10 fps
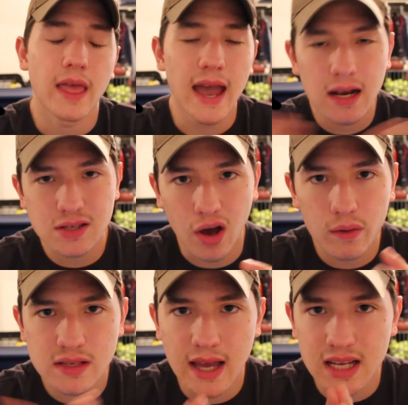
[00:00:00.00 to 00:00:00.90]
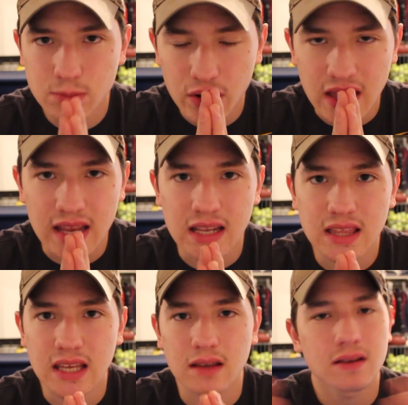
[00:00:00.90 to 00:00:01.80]
And as always, guys, more than
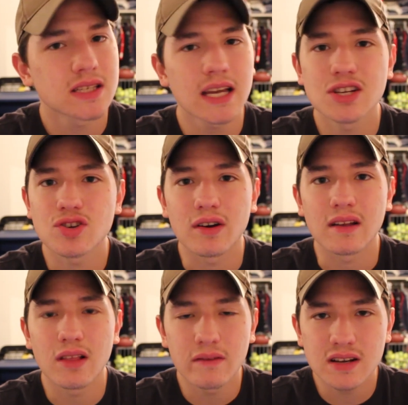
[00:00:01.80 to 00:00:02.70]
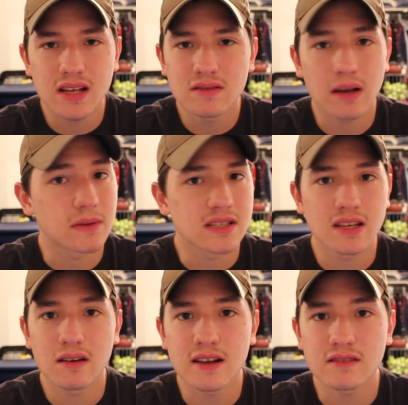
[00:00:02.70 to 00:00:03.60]
anything, stay strong and love yourselves. I'm going to
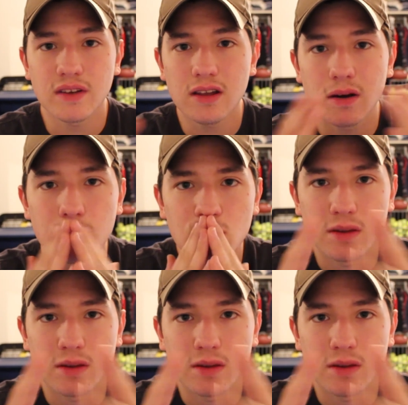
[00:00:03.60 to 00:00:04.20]
see y'all next video.